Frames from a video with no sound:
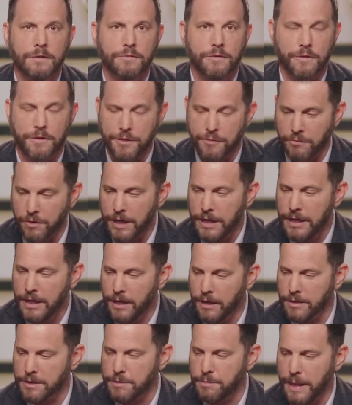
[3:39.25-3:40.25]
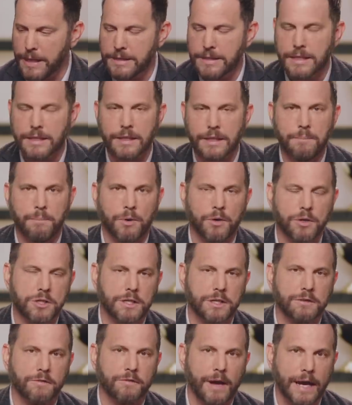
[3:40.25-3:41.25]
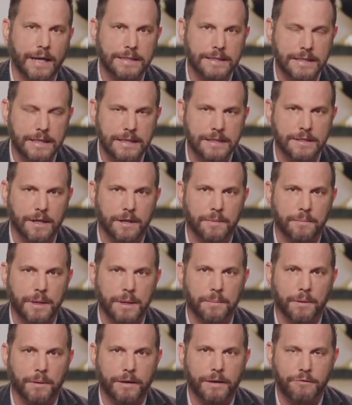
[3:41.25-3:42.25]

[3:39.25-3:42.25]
for 3 years, basically pushing vaccines on people.